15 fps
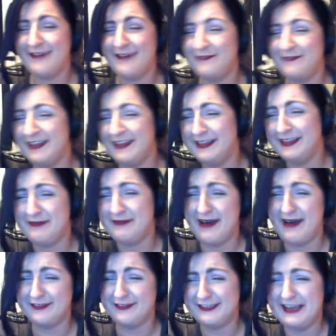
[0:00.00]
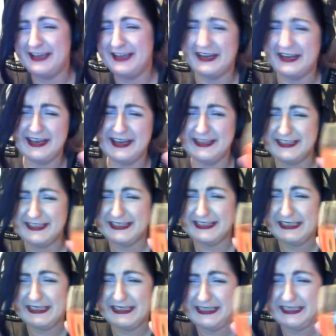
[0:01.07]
That's how I feel about Stannis.